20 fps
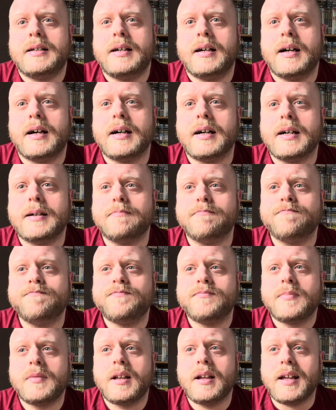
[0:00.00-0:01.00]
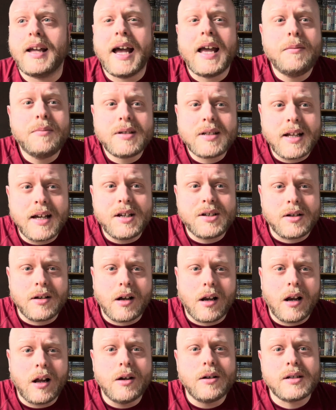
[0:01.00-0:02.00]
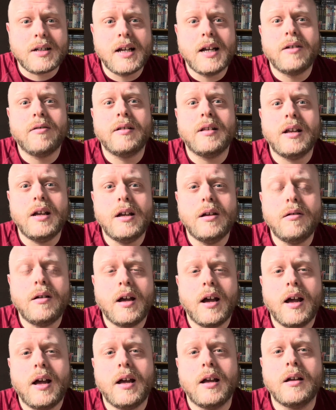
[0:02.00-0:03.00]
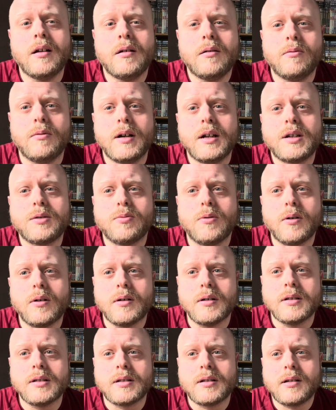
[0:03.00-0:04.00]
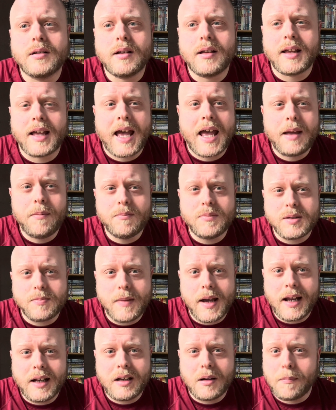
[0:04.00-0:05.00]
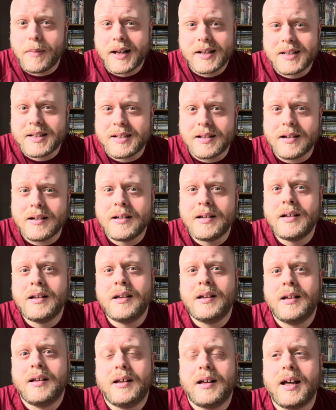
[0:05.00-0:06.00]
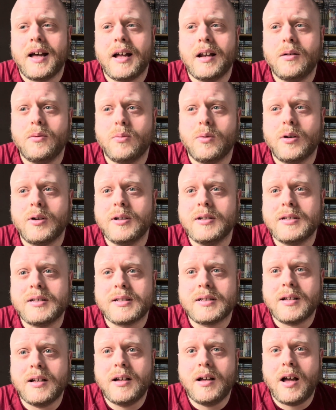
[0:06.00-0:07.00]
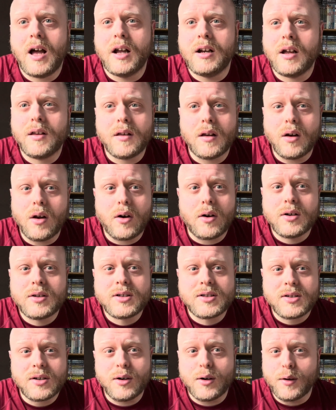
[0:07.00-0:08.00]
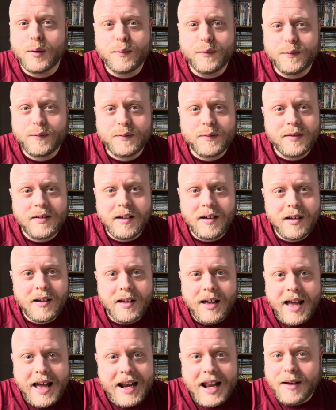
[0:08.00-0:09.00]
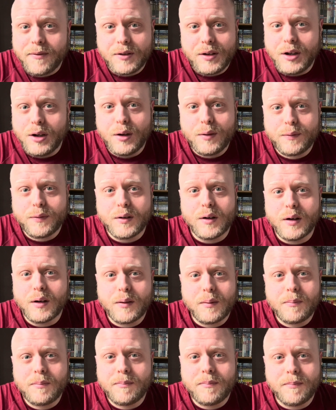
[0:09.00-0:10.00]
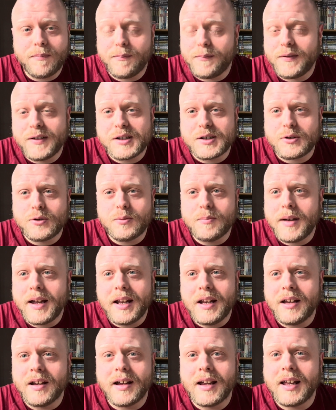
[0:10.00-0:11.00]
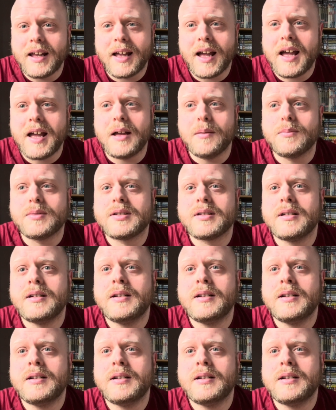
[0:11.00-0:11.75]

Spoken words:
GameStation closed here in the UK, which was Game's main competitor and was another loss of an avenue for physical media in games.